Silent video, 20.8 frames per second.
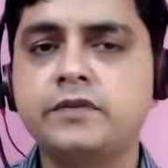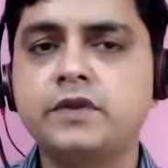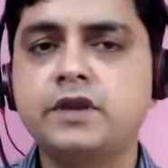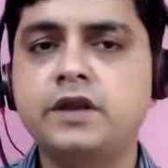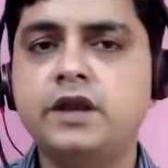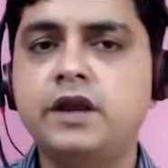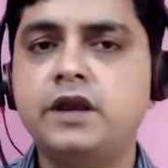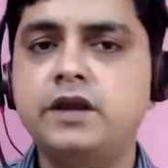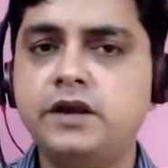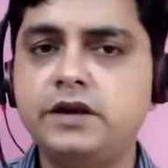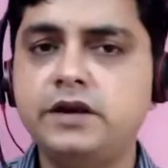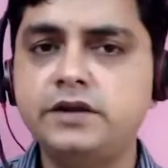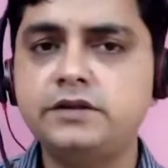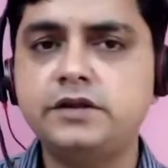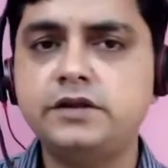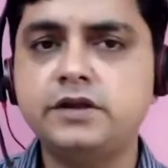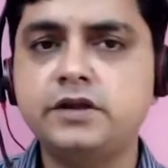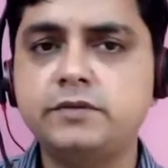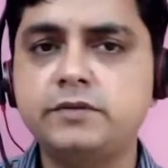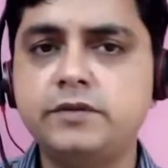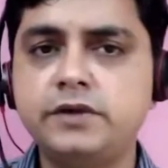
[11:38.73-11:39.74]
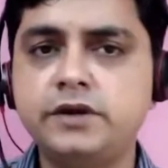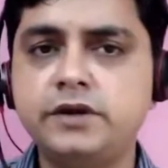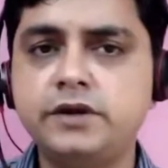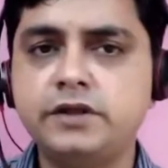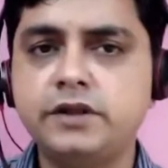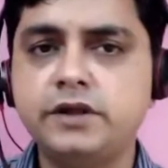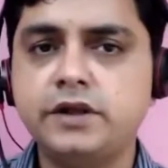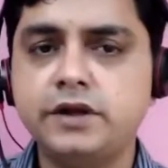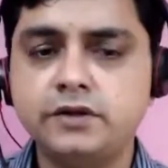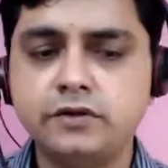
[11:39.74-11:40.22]
And it is recommended
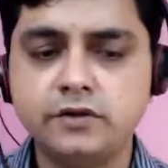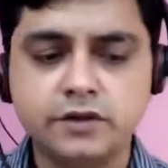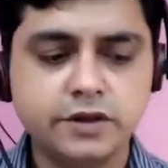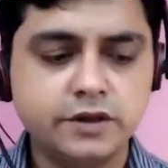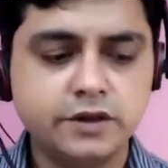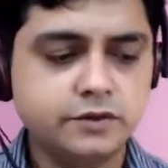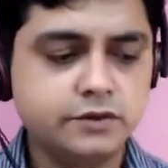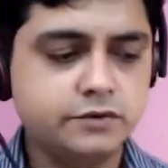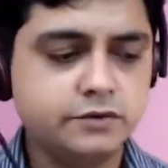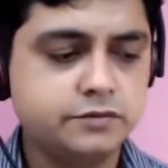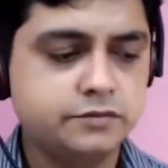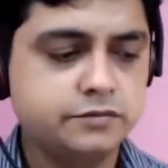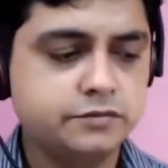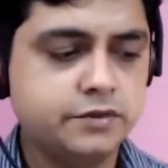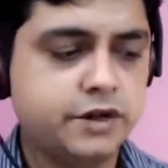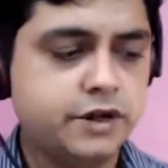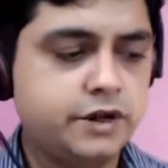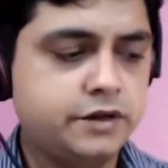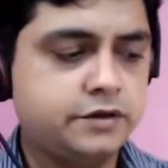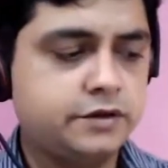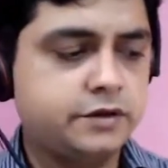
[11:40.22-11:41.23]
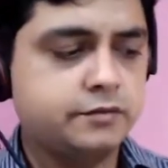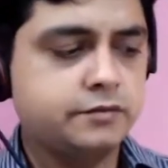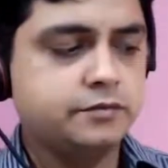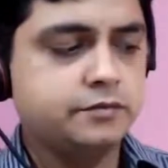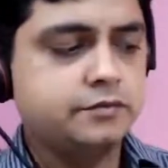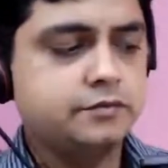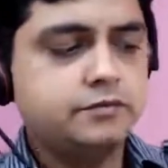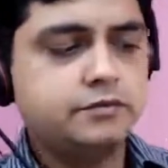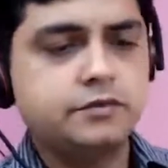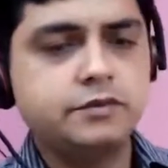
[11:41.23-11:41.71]
that okay, you write some
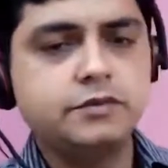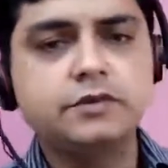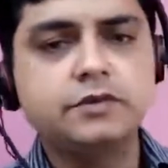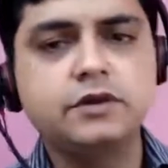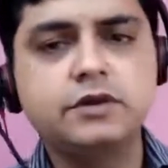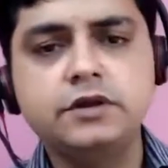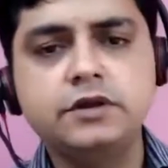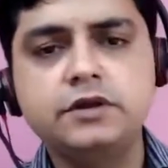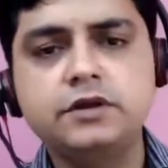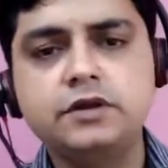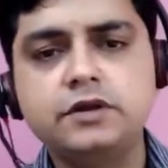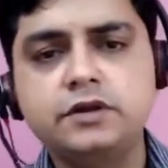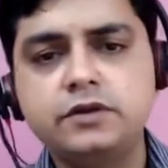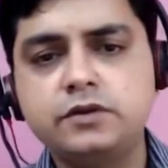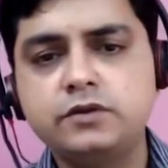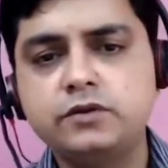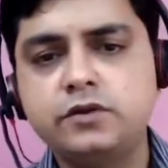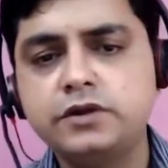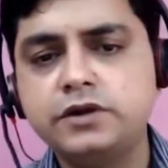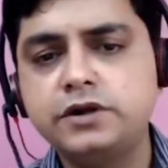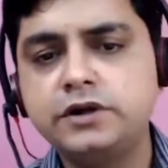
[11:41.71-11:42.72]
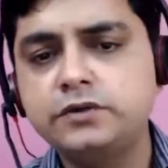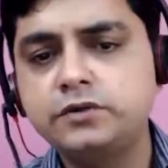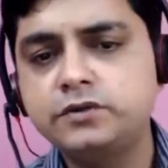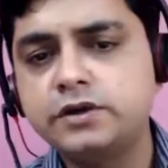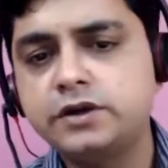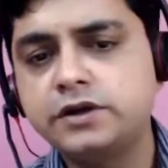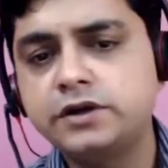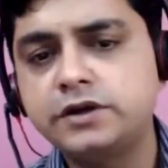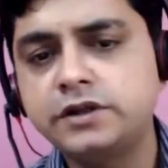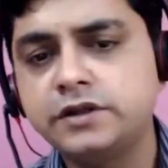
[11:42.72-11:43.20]
20 to
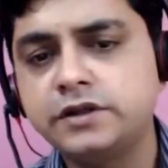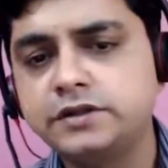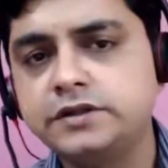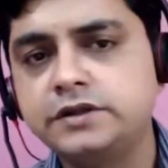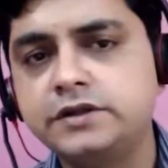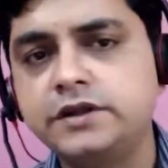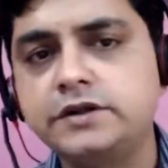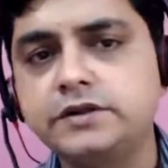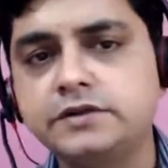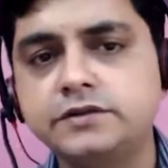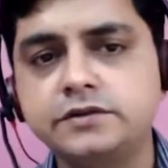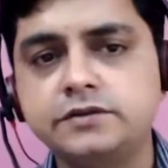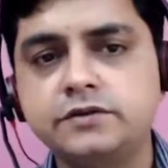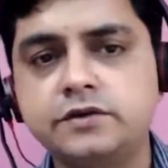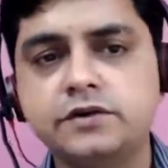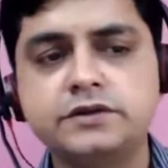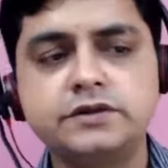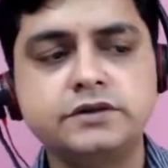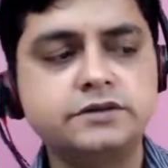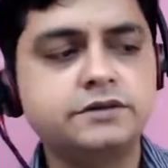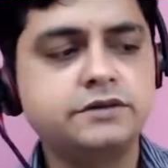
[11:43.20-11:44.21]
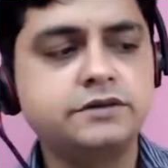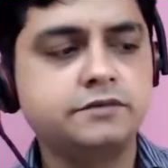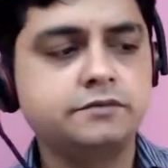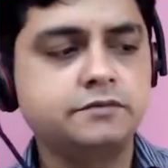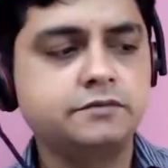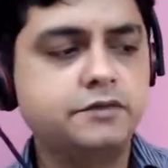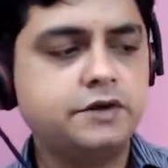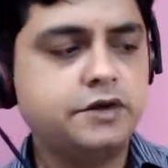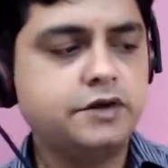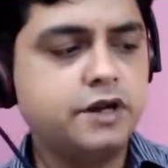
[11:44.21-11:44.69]
30 incidents. Okay, just to
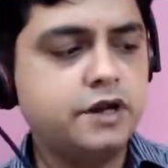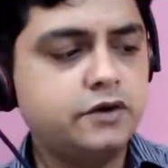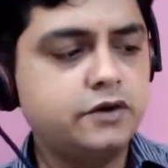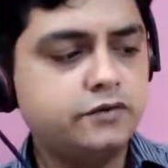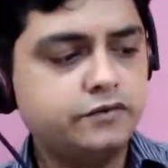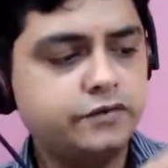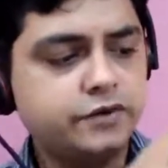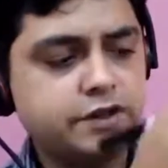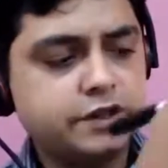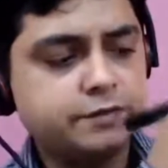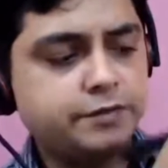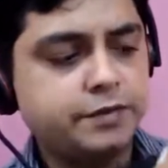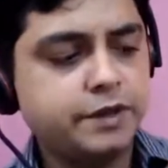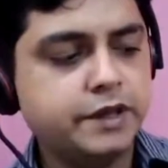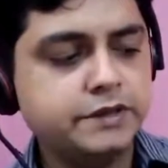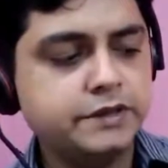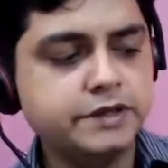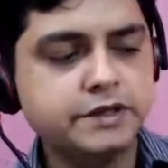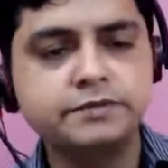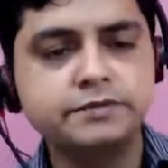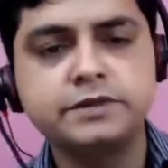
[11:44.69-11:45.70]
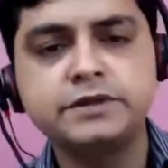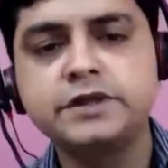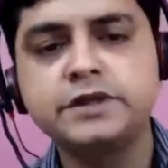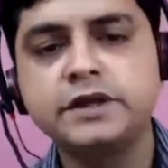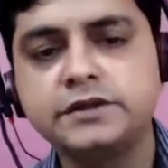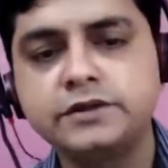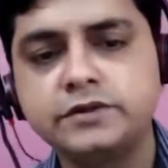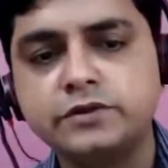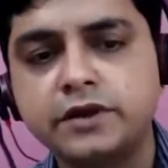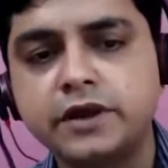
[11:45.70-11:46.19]
try to fill the page as much
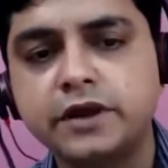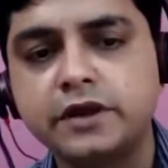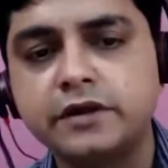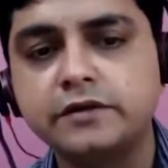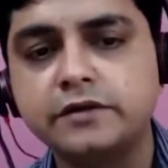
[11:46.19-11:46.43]
as you can.